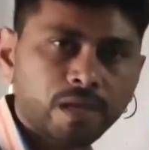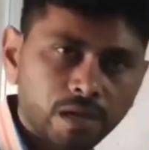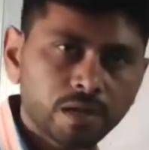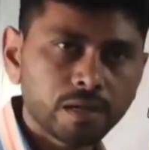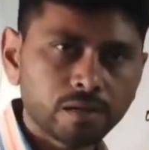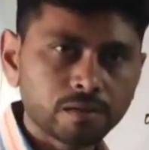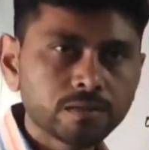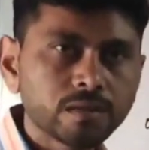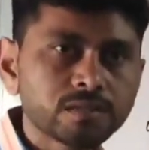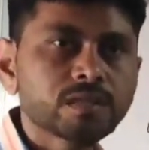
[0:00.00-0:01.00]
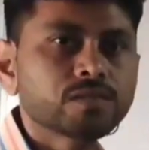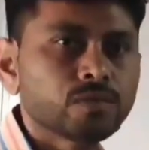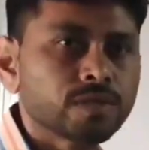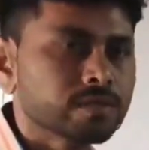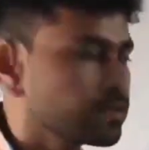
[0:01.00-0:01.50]
Alkene is an
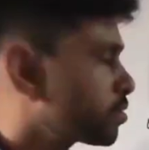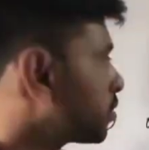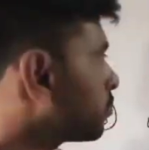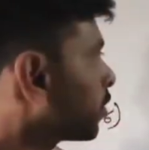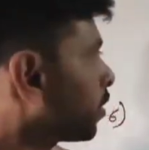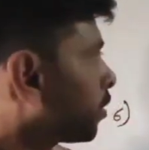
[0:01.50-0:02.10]
unsaturated system.